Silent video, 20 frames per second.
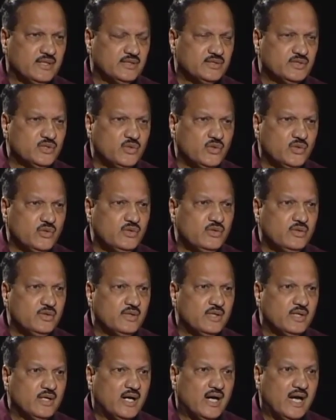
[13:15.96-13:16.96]
So,
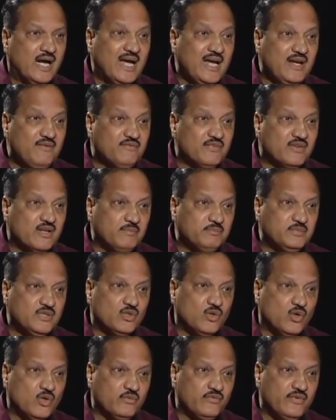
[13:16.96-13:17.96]
I have rubbed the
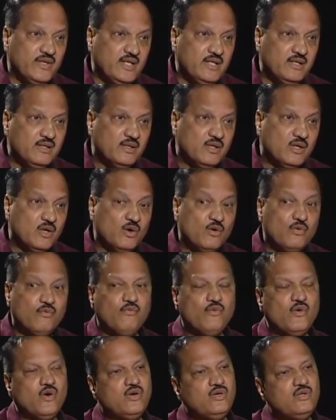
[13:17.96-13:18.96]
wrong way
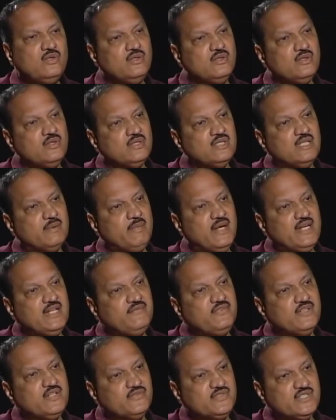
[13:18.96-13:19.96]
for the
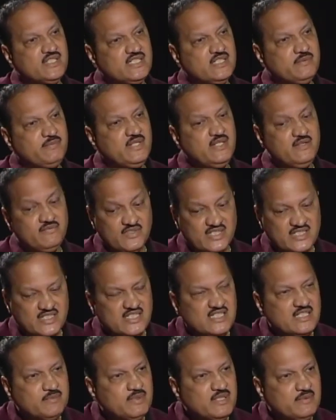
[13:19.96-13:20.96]
benefit of CCP, which
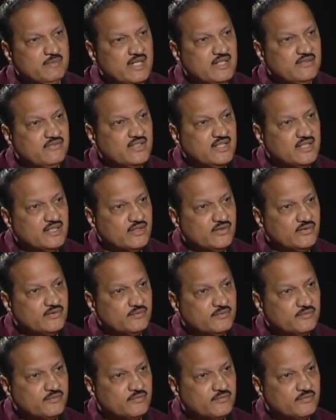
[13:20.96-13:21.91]
CCP is benefiting now.